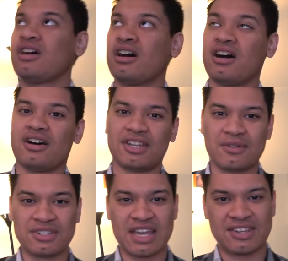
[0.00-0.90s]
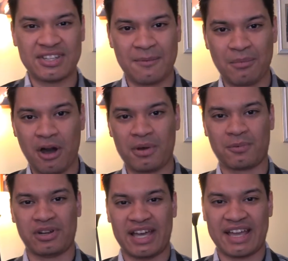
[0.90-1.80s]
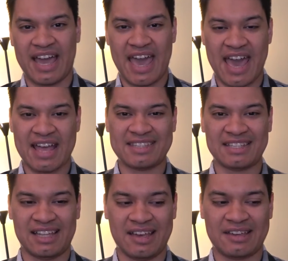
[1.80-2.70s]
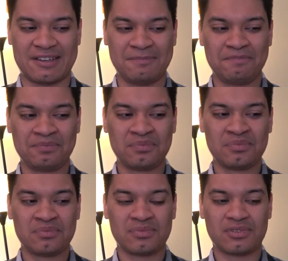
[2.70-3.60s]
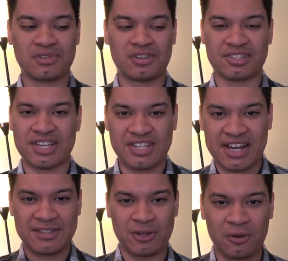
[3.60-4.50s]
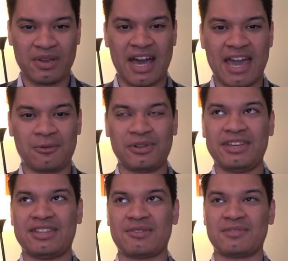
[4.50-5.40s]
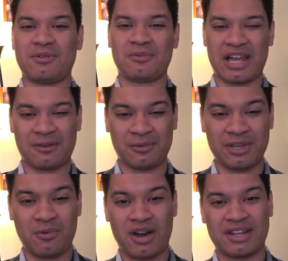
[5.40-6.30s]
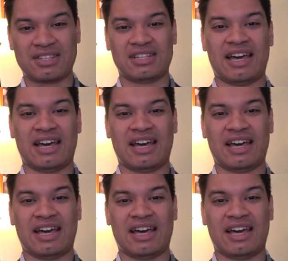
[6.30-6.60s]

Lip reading: There was actually a moment where, like, I had to, like, because I saw it at Adobe, there was a moment where I really wanted to,